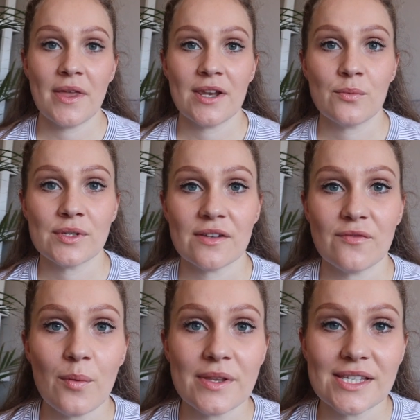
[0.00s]
that it was
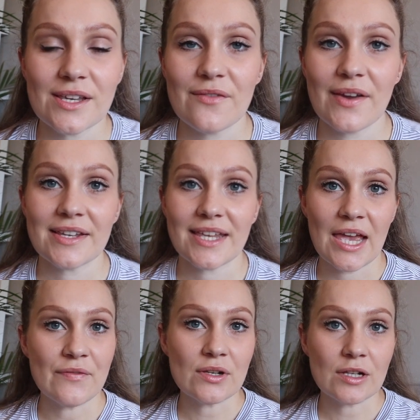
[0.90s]
informative and it
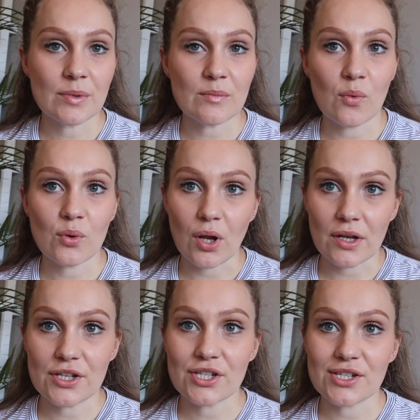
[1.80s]
gave you a little bit more
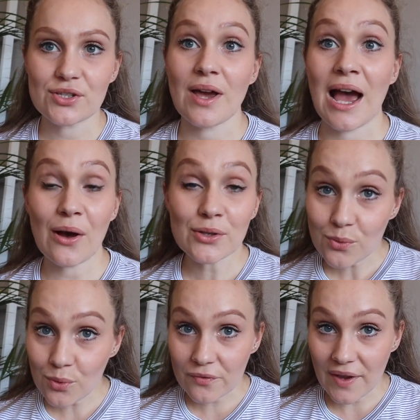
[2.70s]
knowledge as to how to
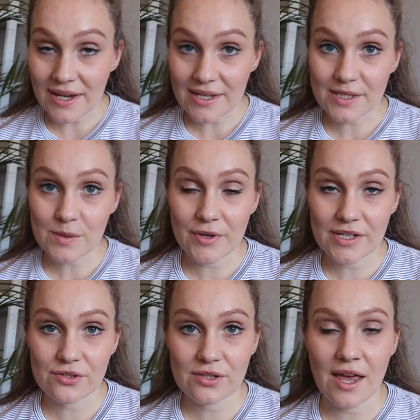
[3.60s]
order from
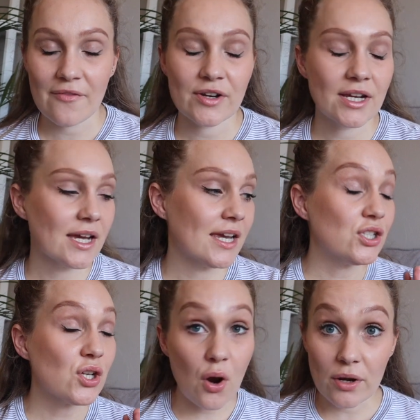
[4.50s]
AliExpress to South Africa.
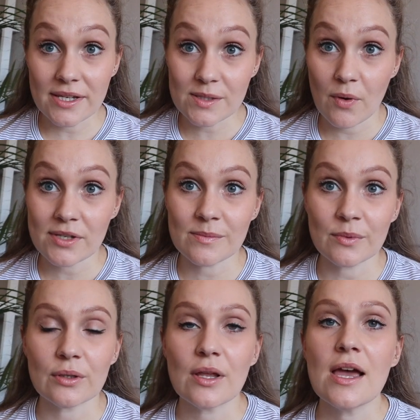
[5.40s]
totally is
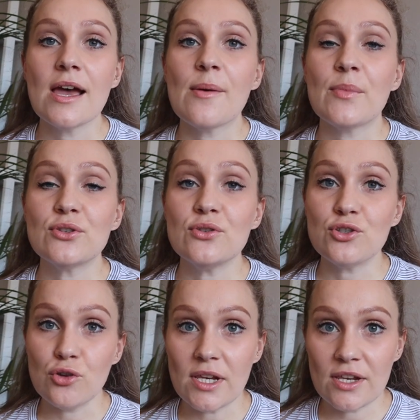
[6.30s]
possible, but you
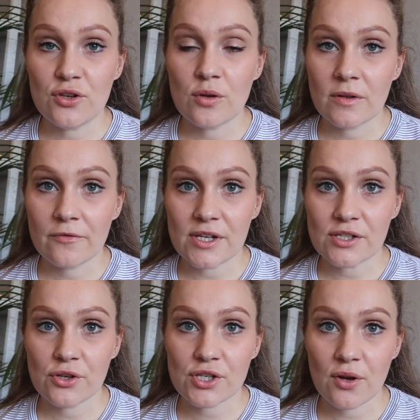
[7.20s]
do need to do a bit of
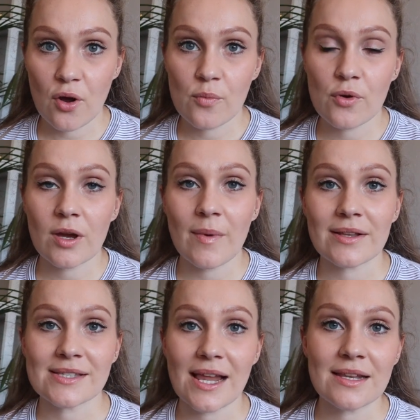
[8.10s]
research and homework
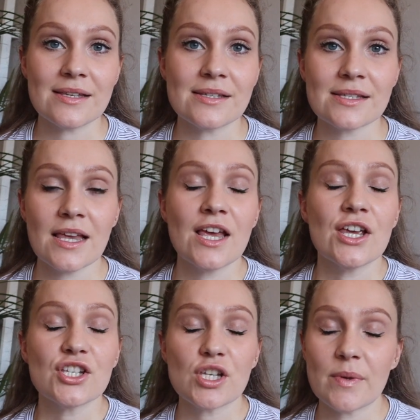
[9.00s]
about sellers,
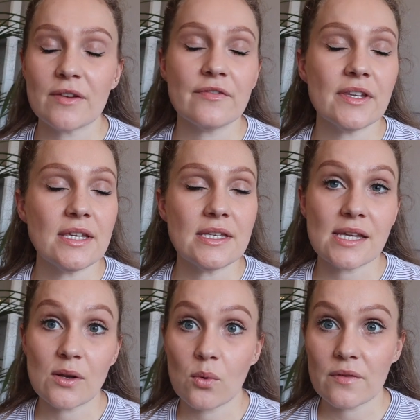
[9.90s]
shipping fees,
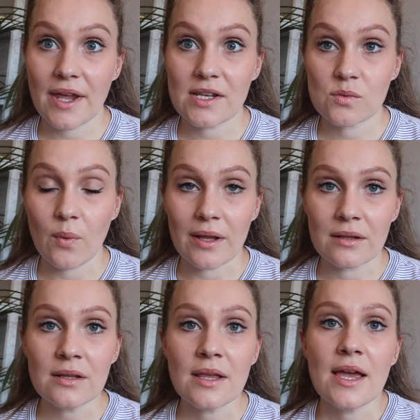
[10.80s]
and all of that as
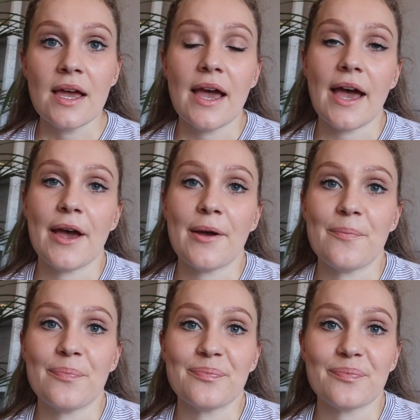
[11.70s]
well.
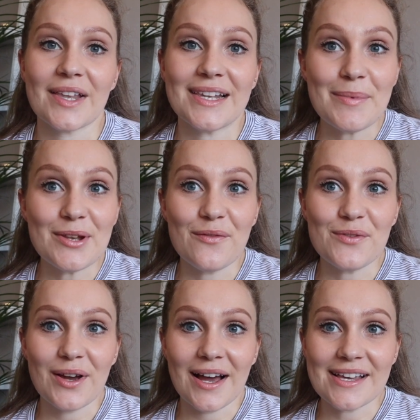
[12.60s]
Let me know if
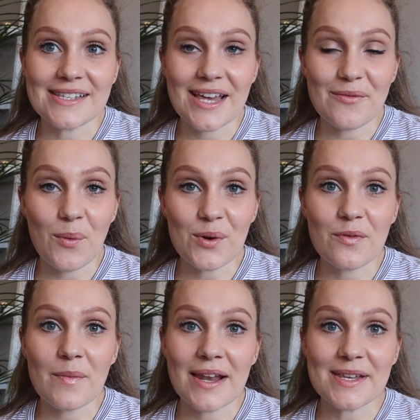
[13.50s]
you guys have ordered
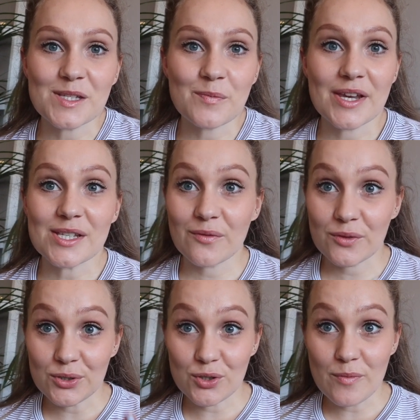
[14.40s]
from AliExpress, or if
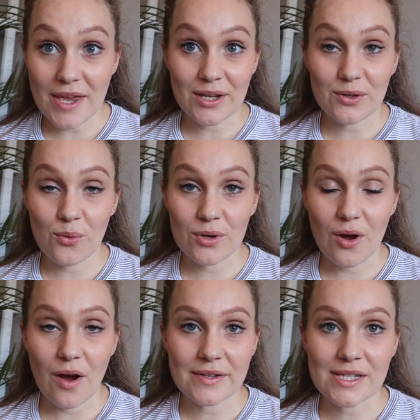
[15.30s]
we do make an order
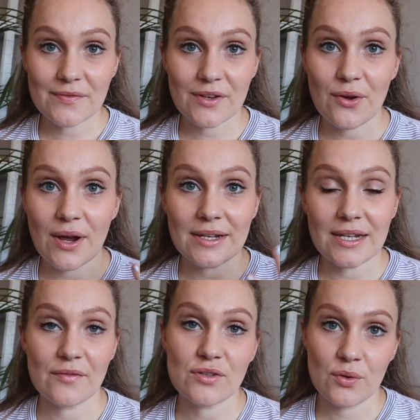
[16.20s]
after this video. I'd
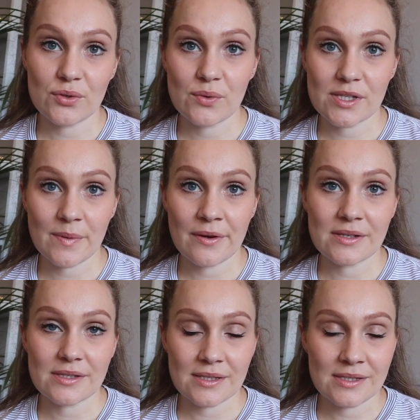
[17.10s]
love to know what your
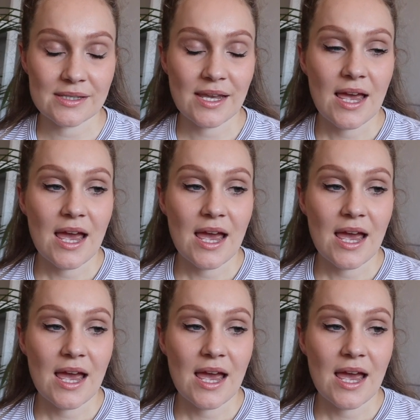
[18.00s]
experience is.